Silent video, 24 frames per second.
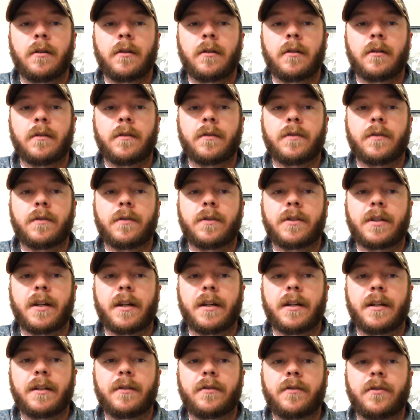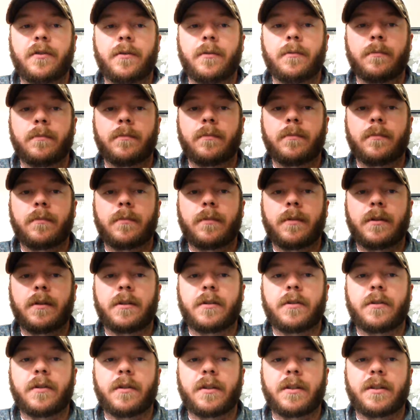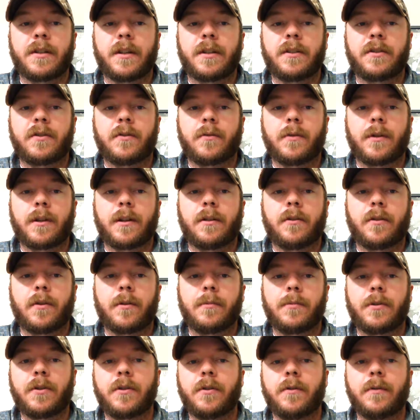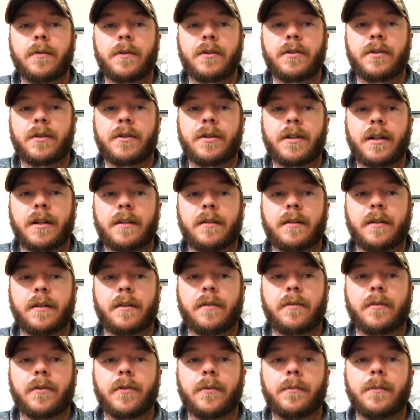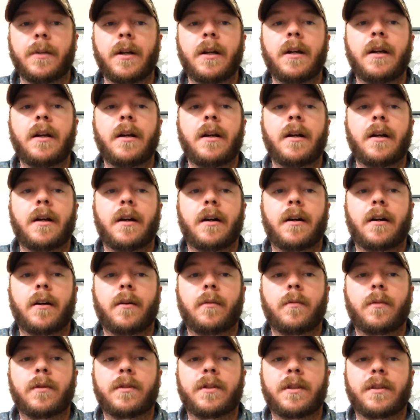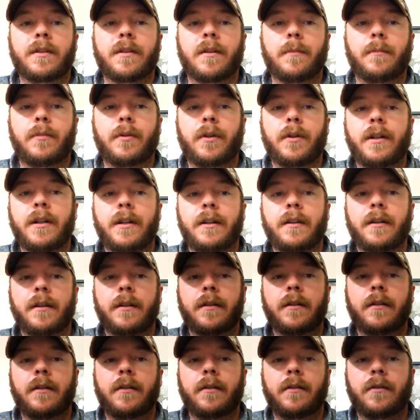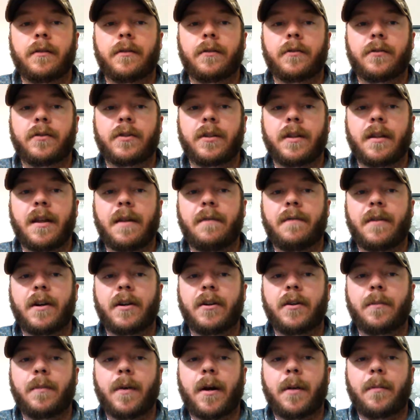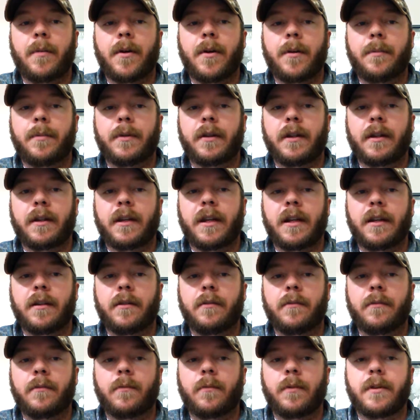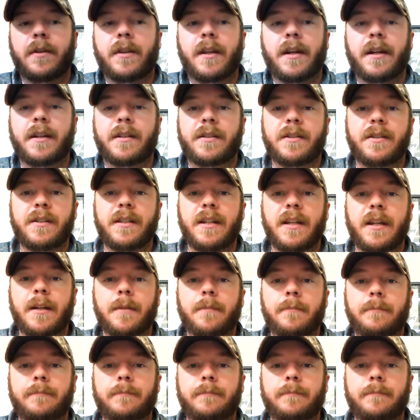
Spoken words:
As soon as I hit 2, it's going to say storing alarm 2 and start cycling through. Once it's completed, you'll see that value pop up, and again with SD.